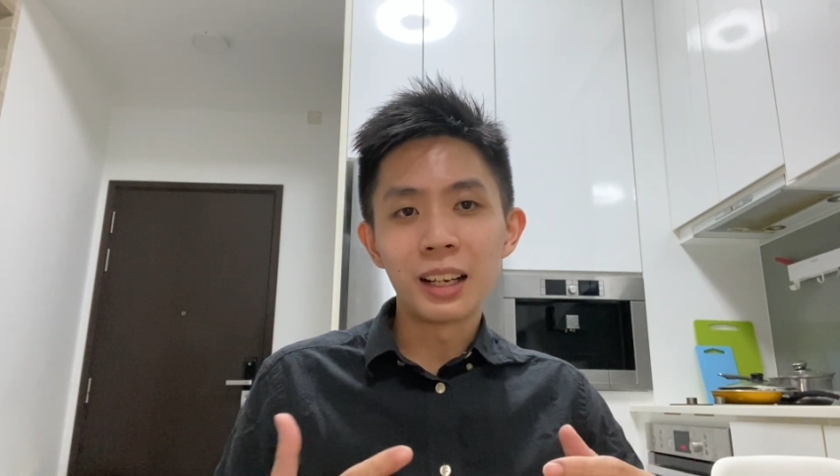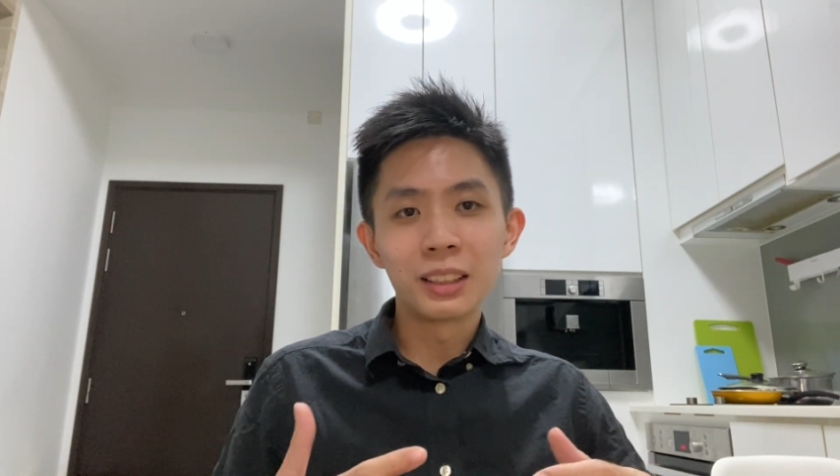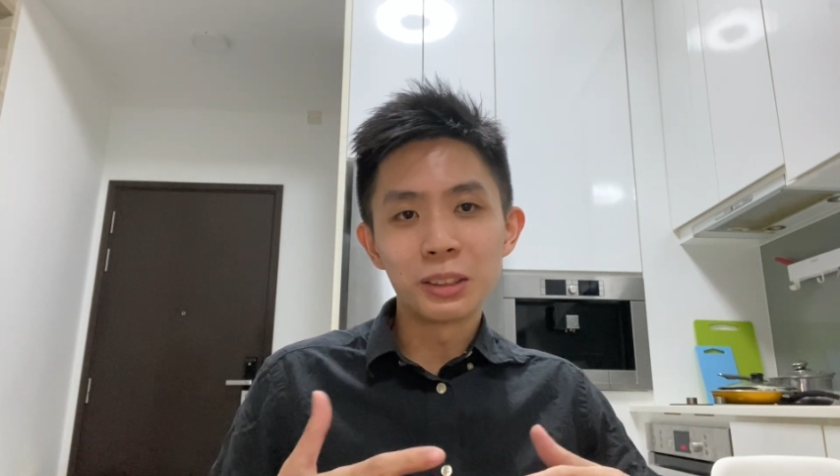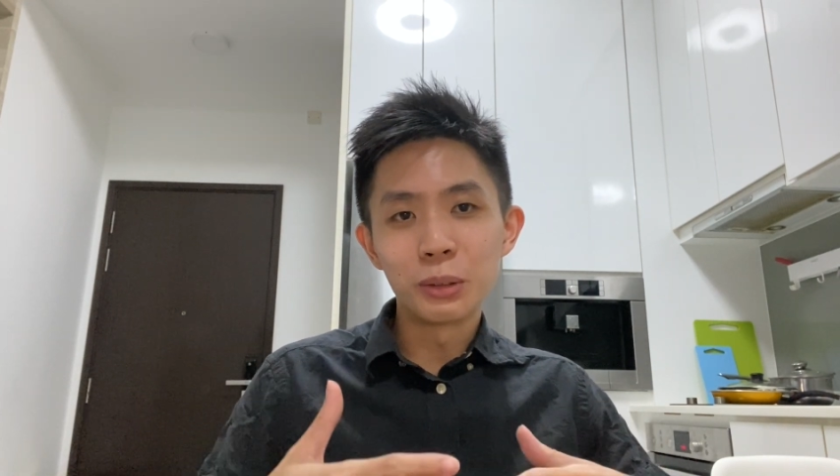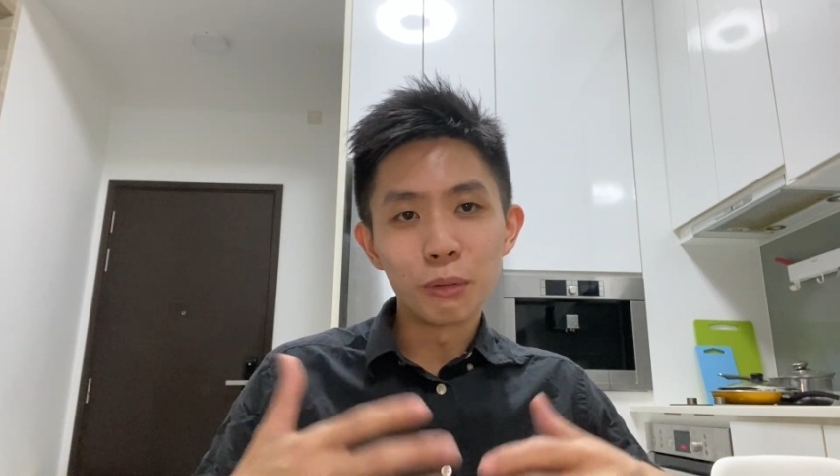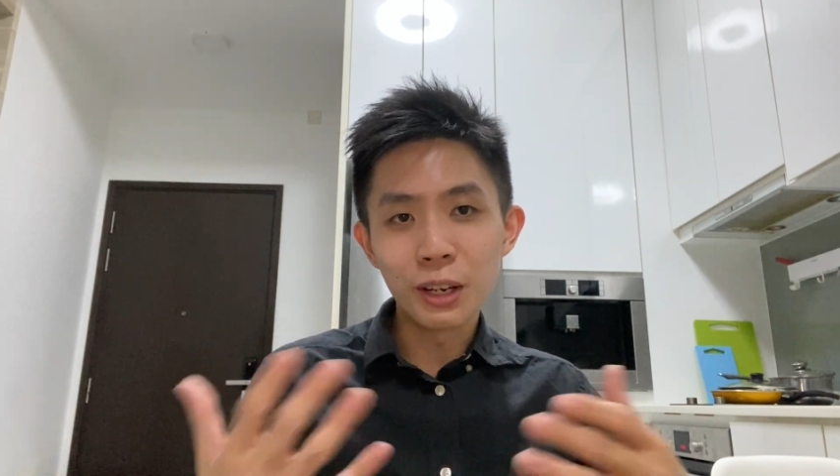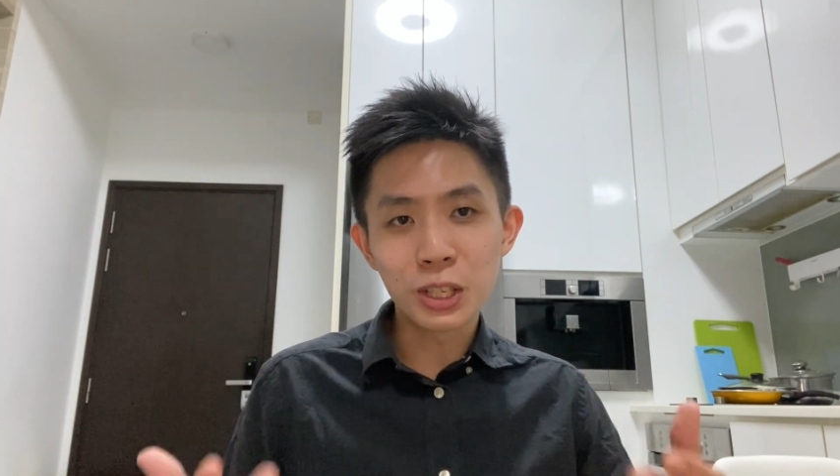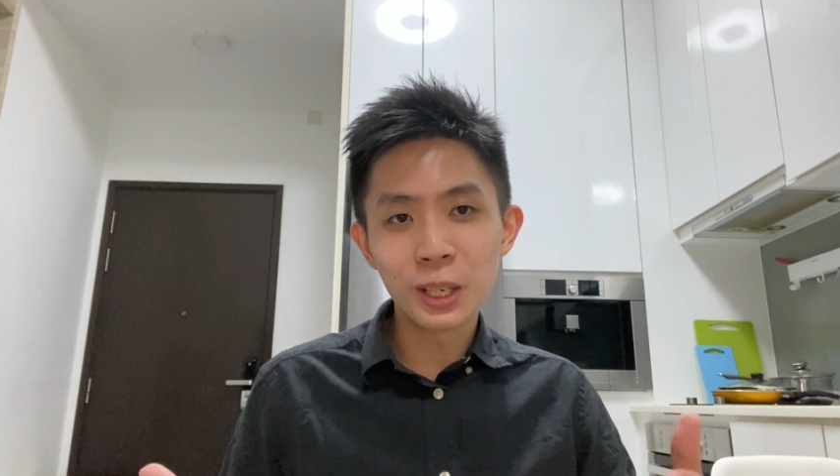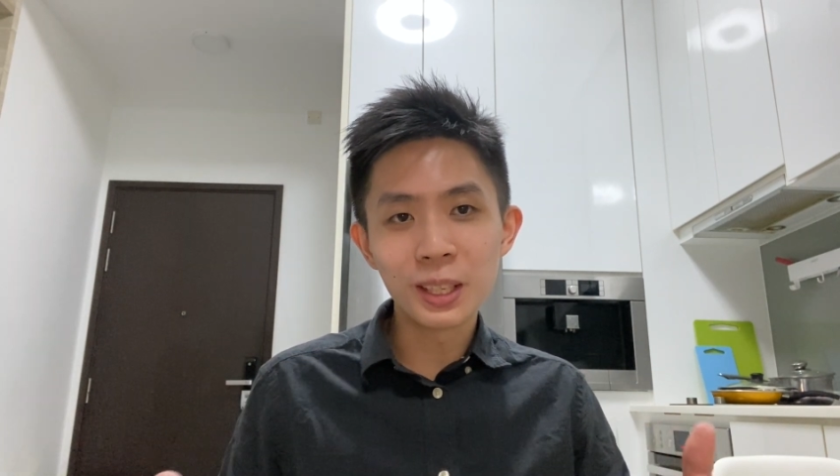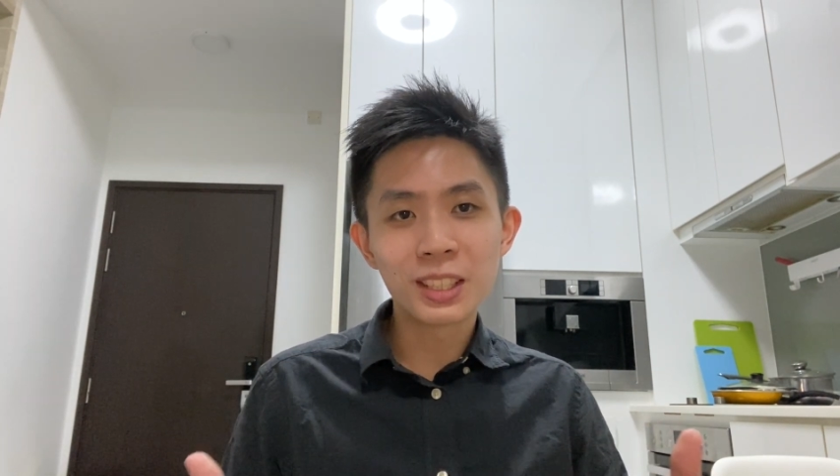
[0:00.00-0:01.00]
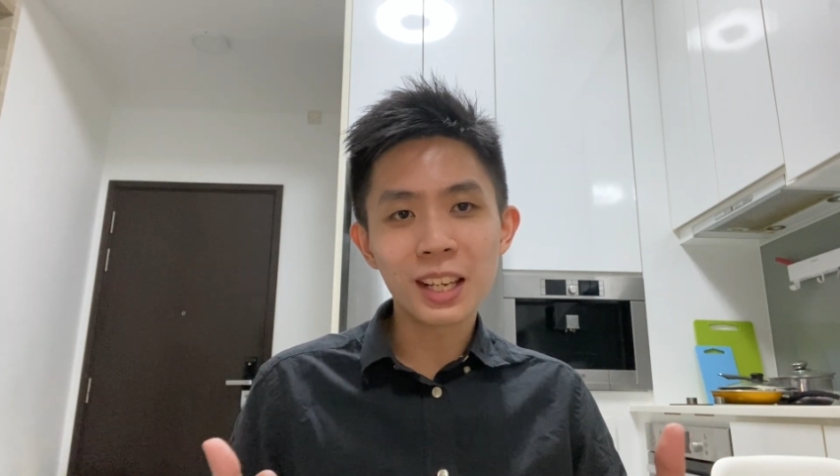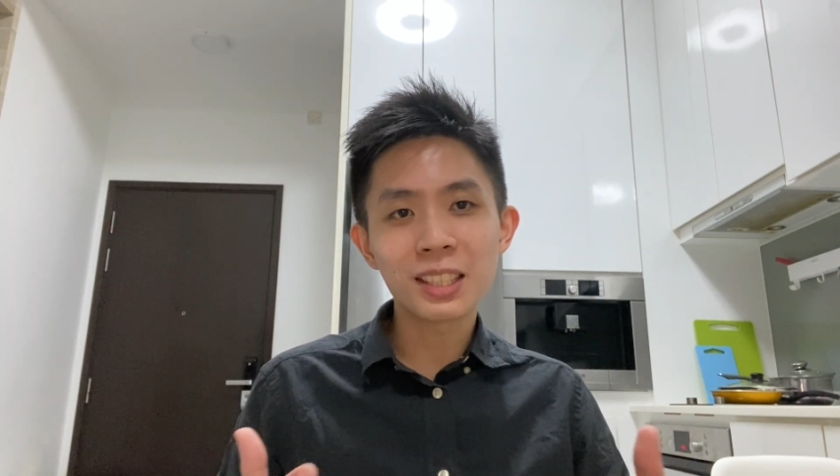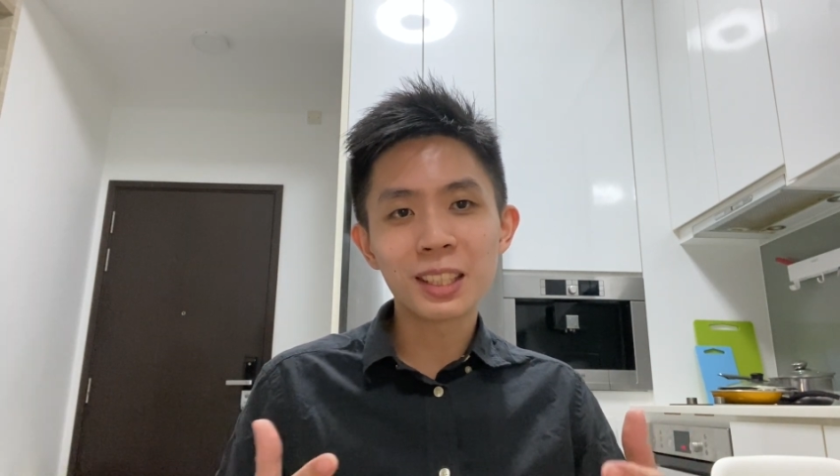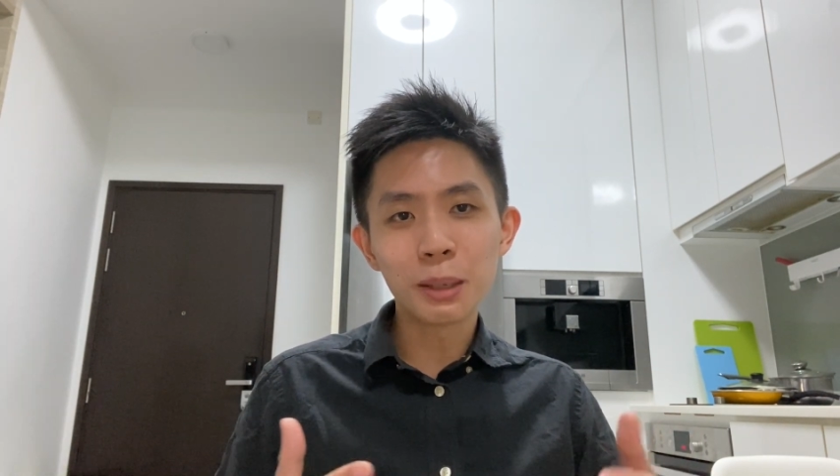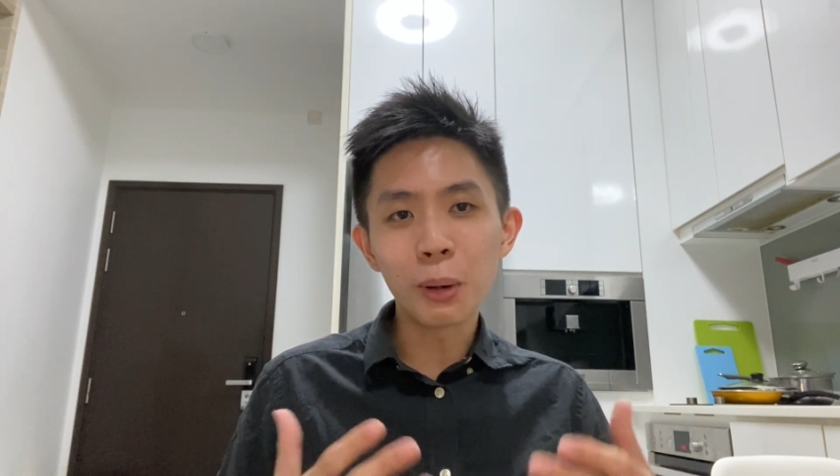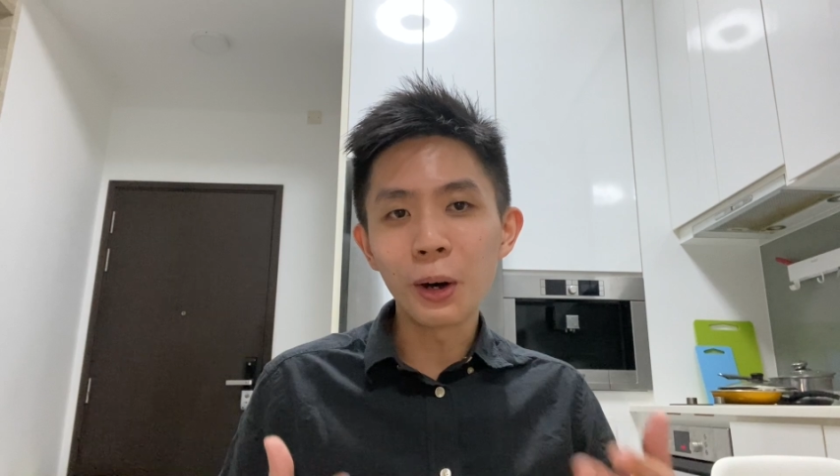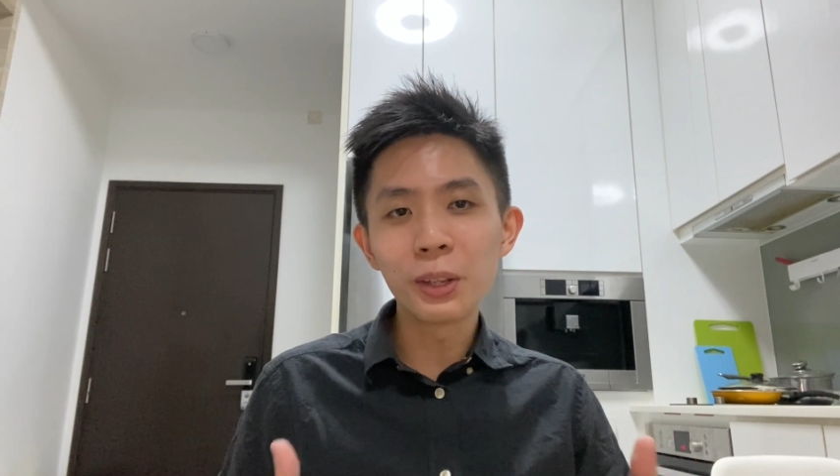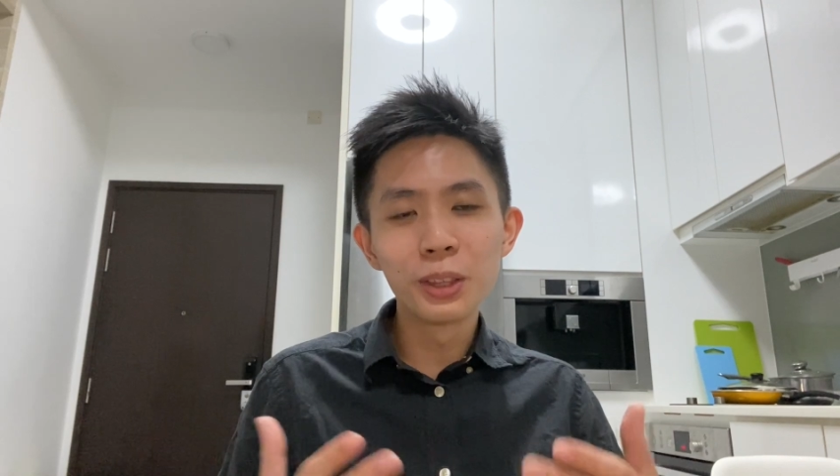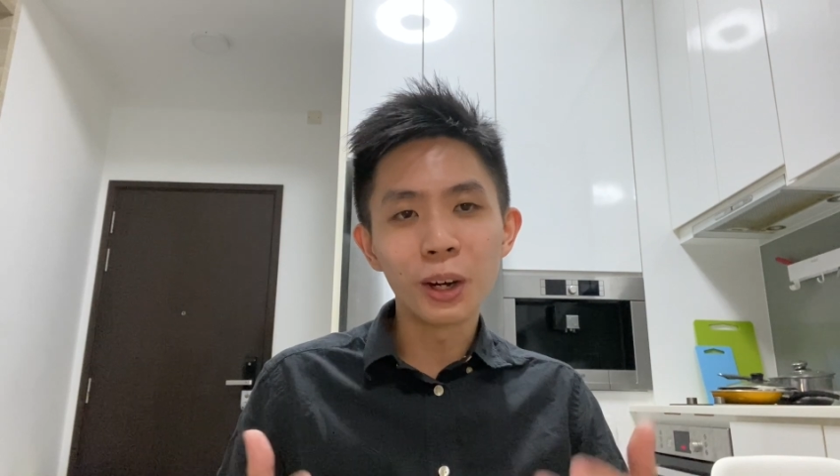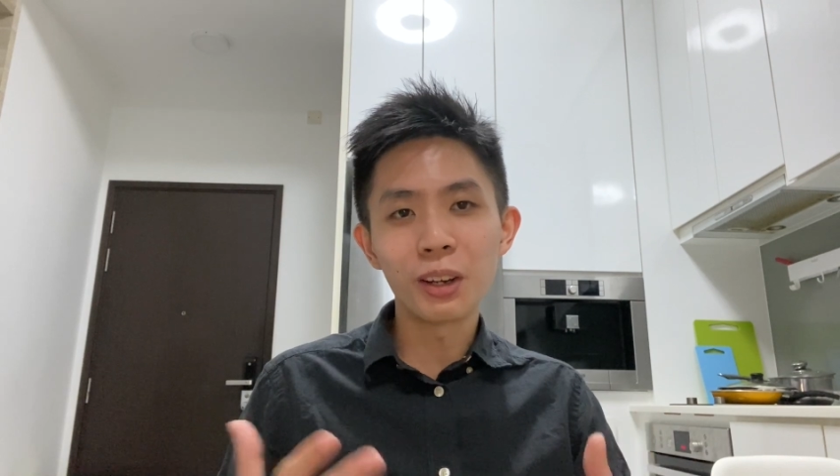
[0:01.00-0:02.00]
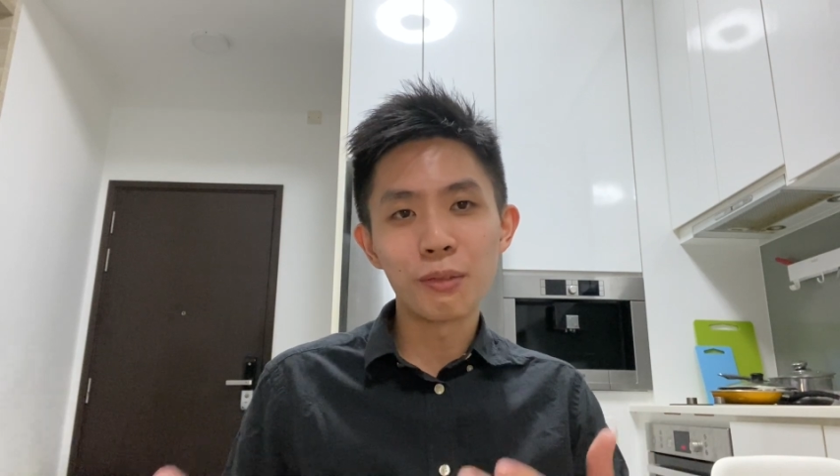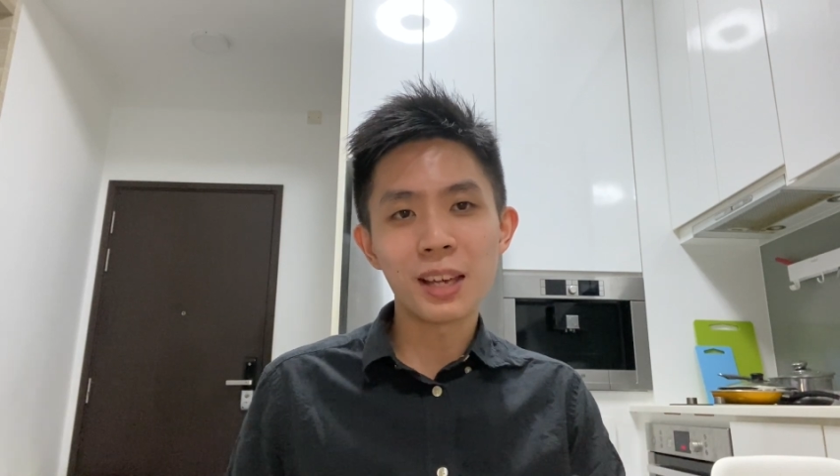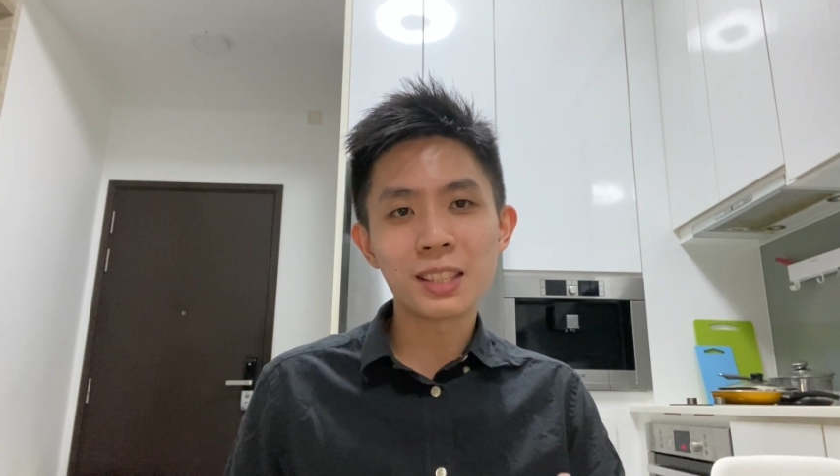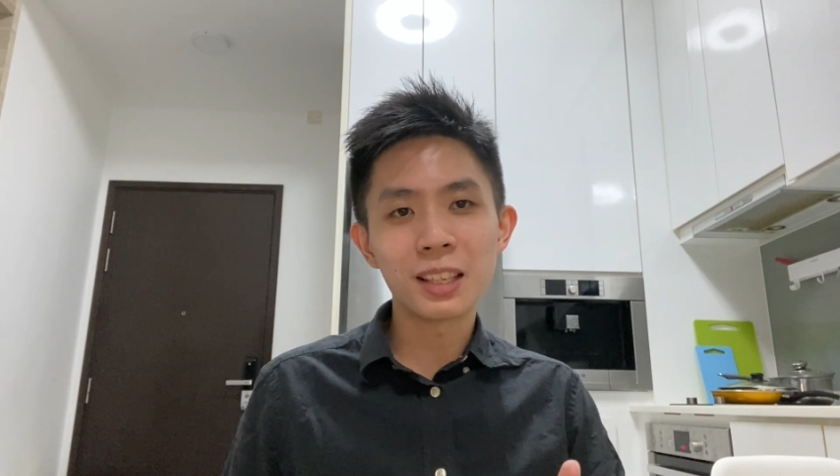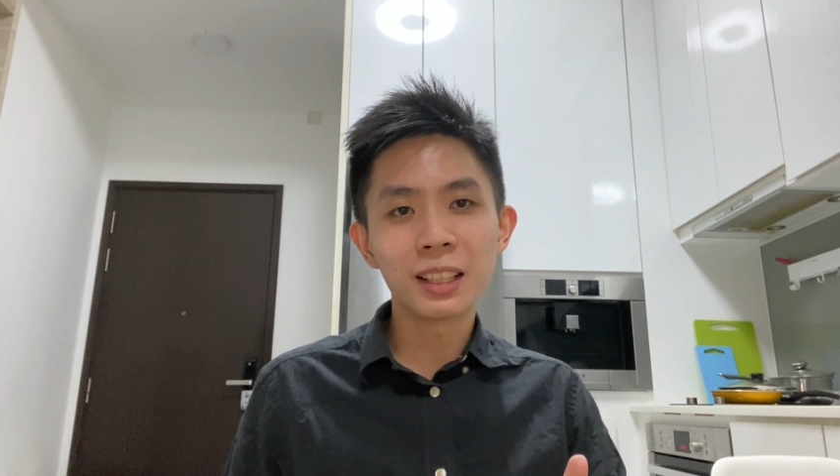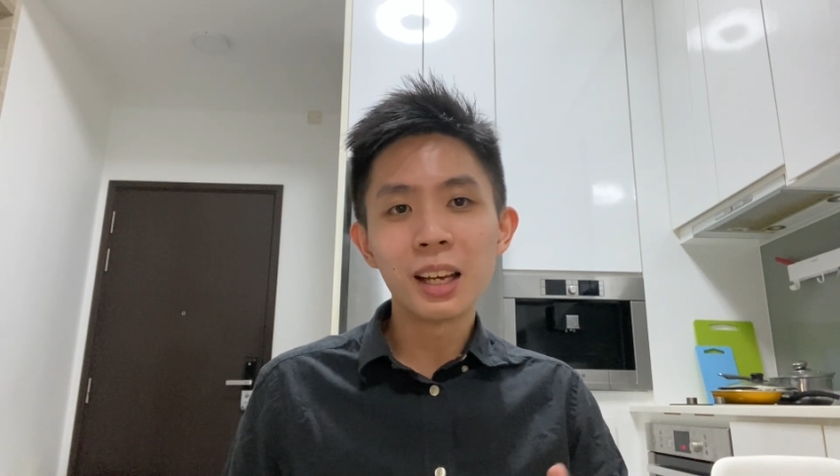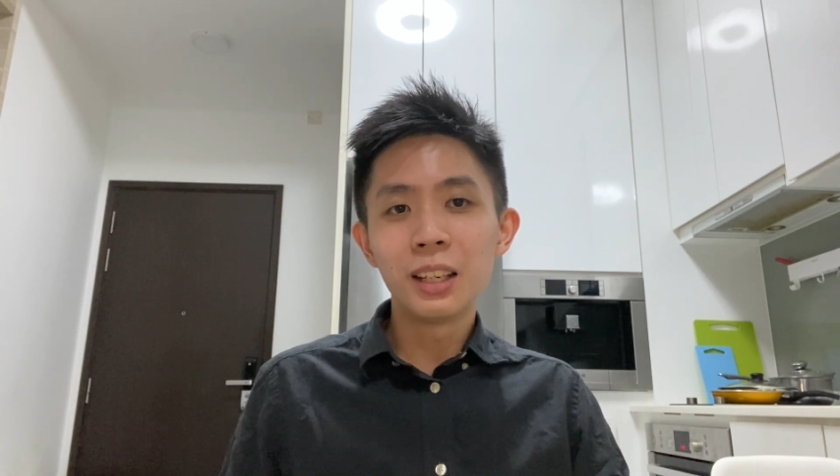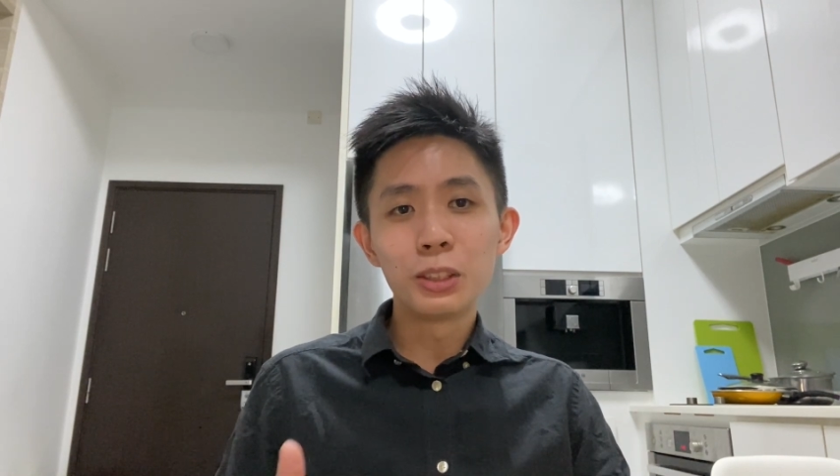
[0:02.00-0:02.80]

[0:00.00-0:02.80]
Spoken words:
you eventually just keep on not investing